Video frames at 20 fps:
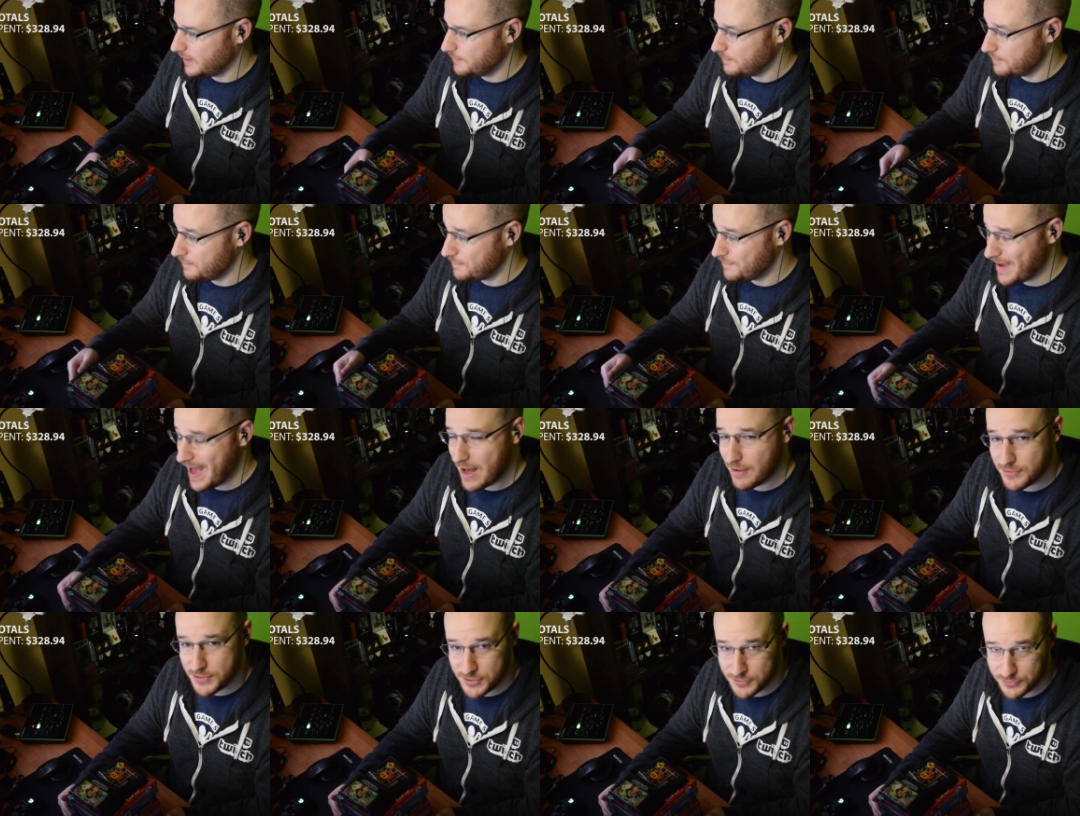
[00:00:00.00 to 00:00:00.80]

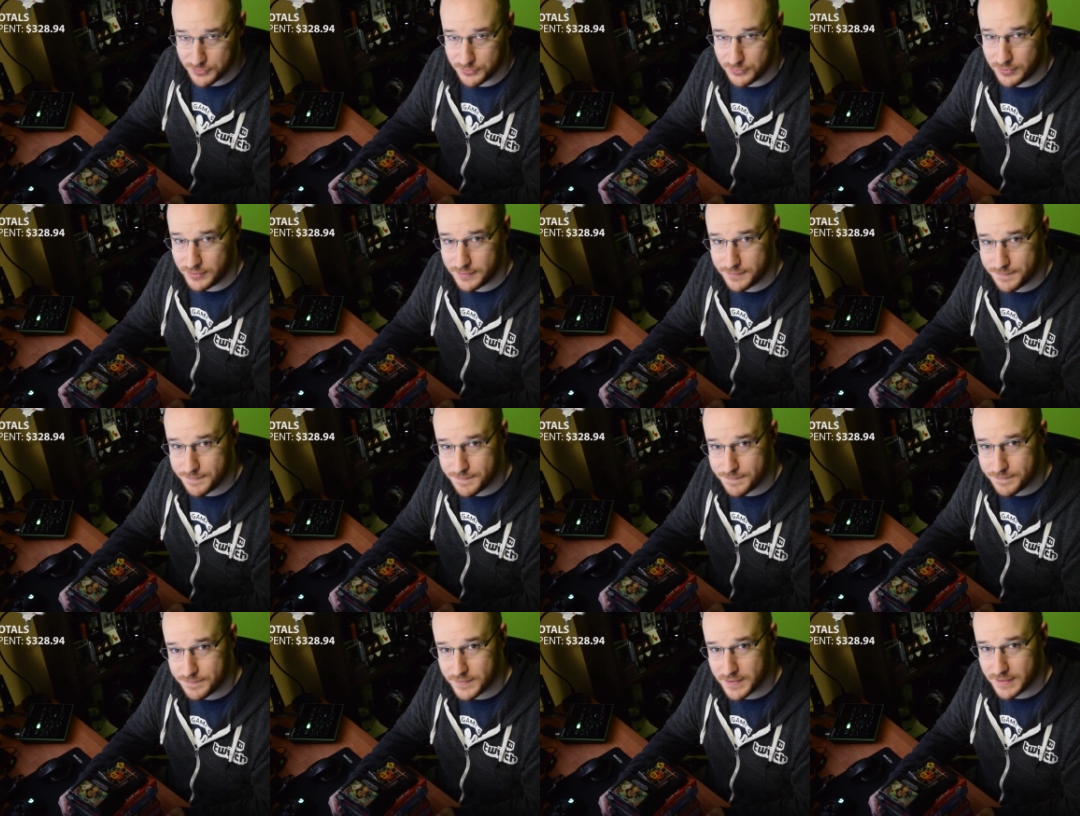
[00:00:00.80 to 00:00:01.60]
Value,
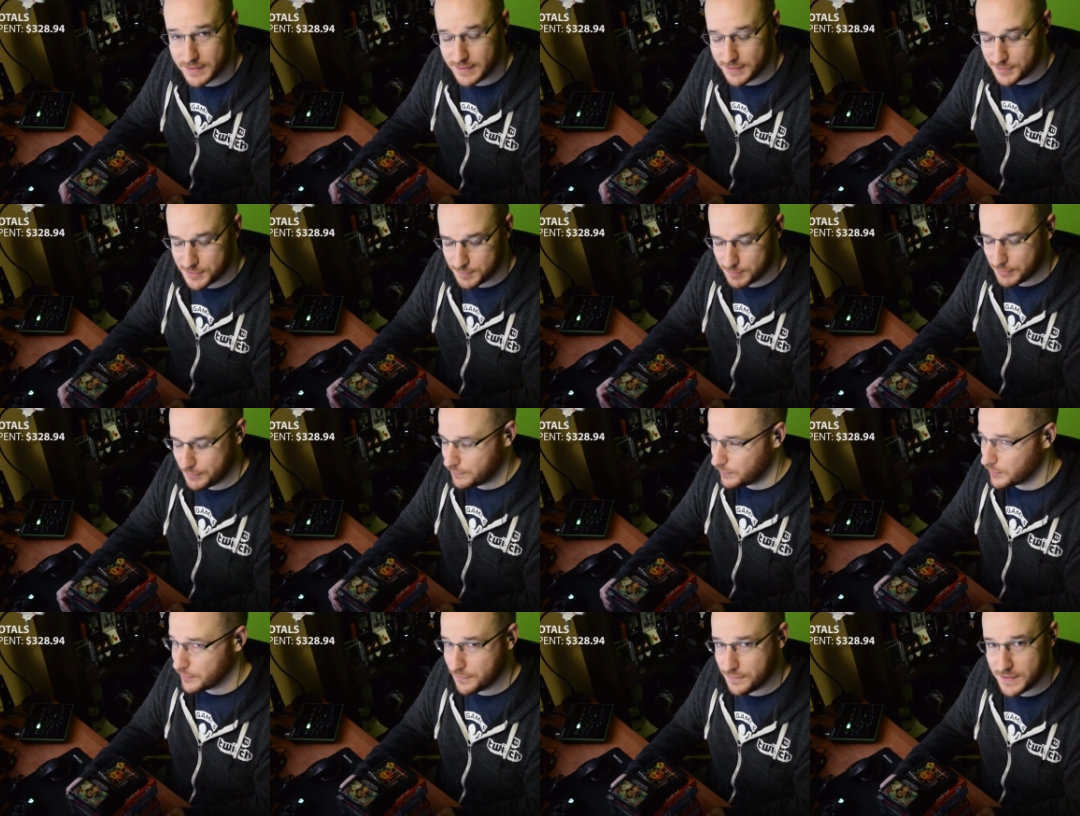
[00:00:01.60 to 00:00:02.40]
this is
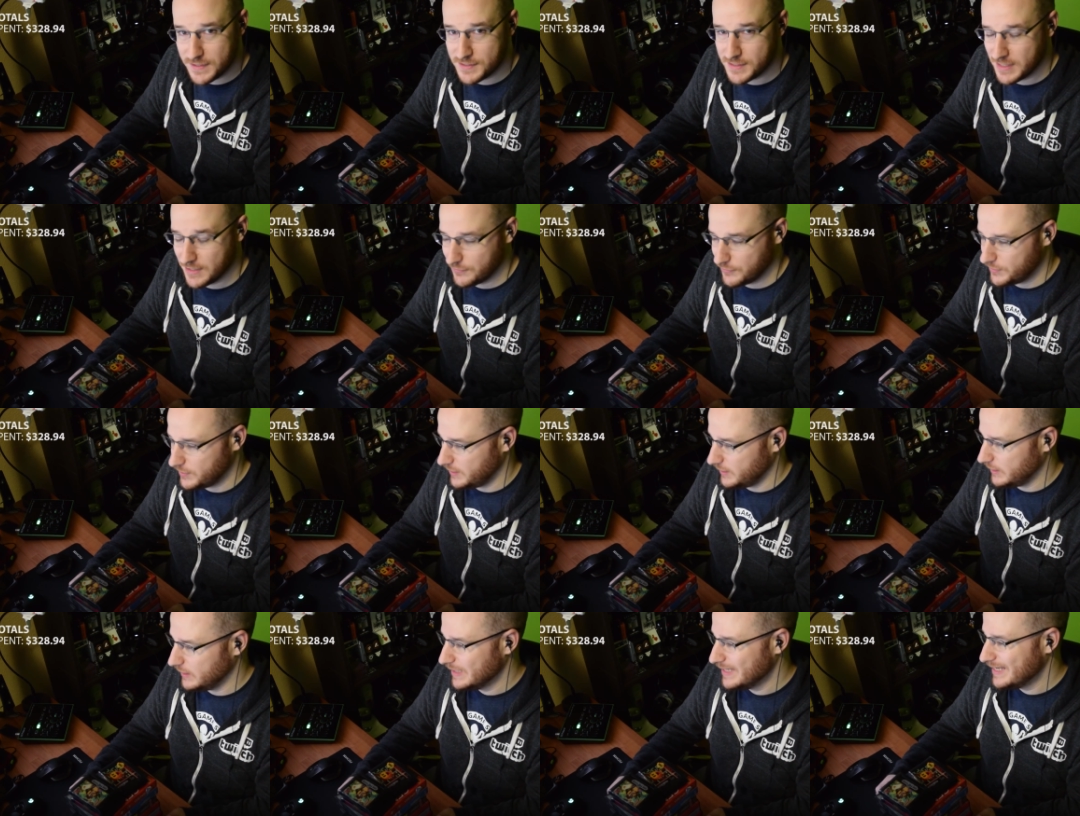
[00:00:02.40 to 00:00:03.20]
before fees and
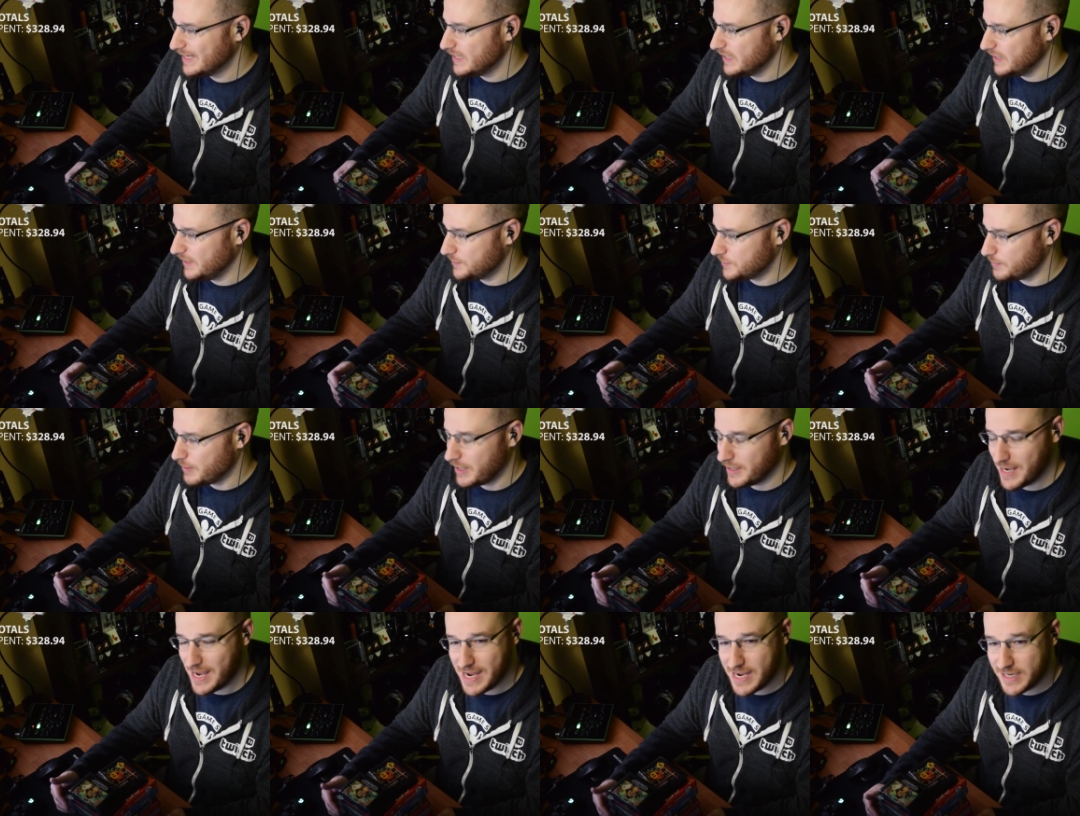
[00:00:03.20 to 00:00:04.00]
everything, is
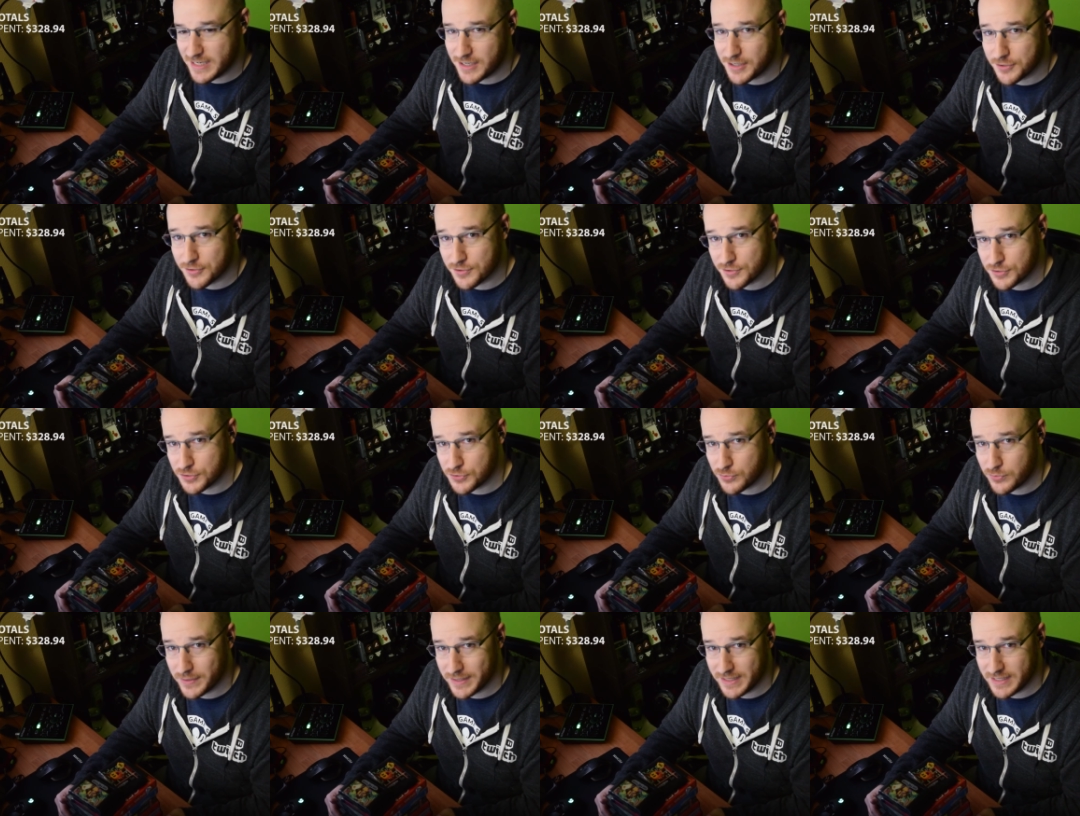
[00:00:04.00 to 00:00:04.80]
about
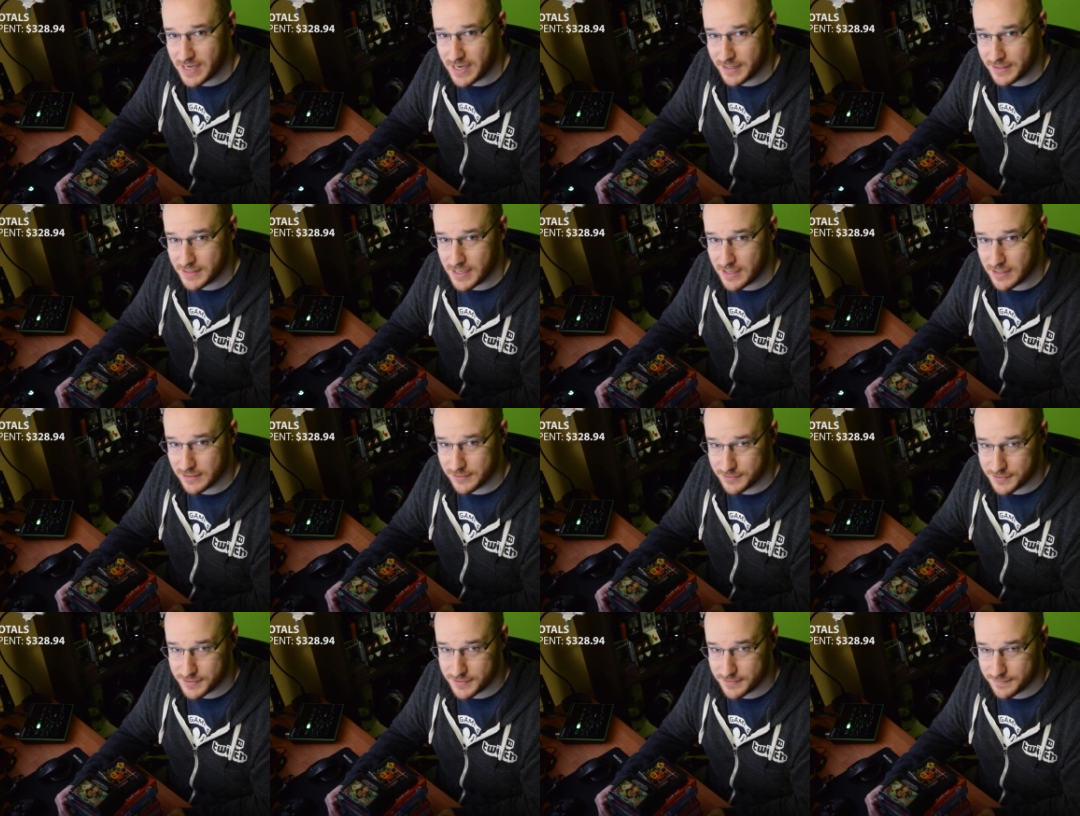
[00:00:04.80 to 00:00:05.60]

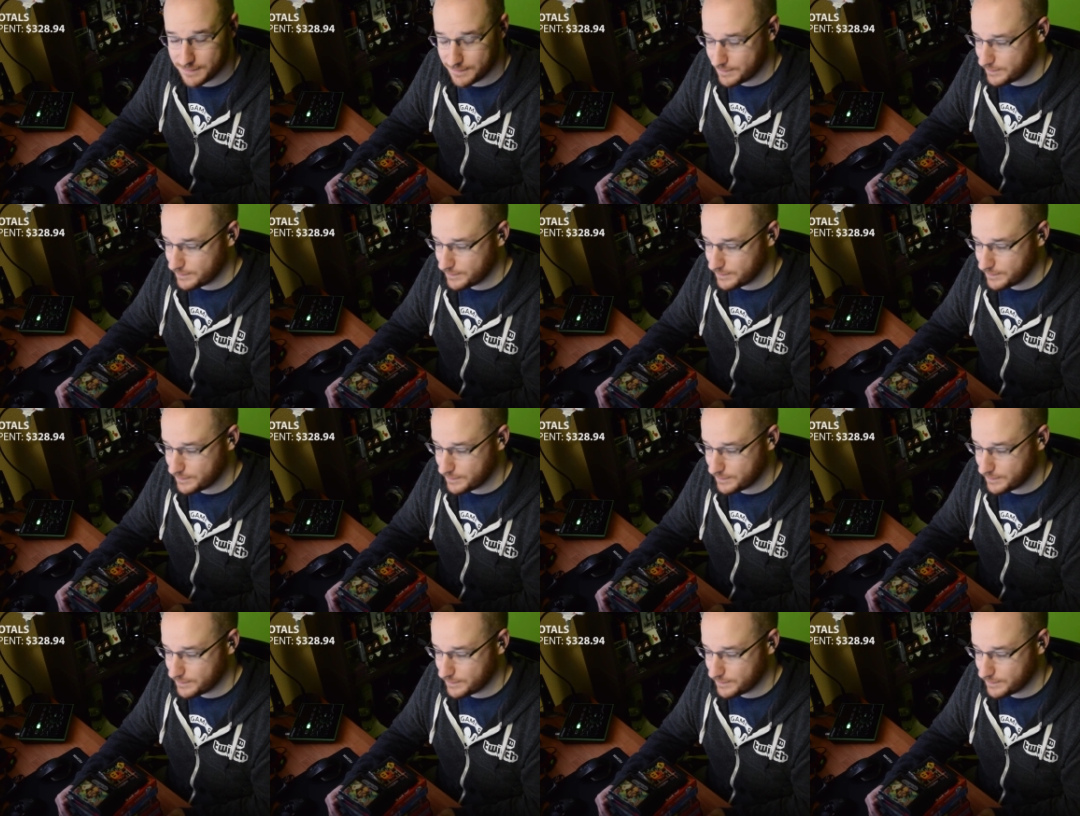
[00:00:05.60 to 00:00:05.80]
$829.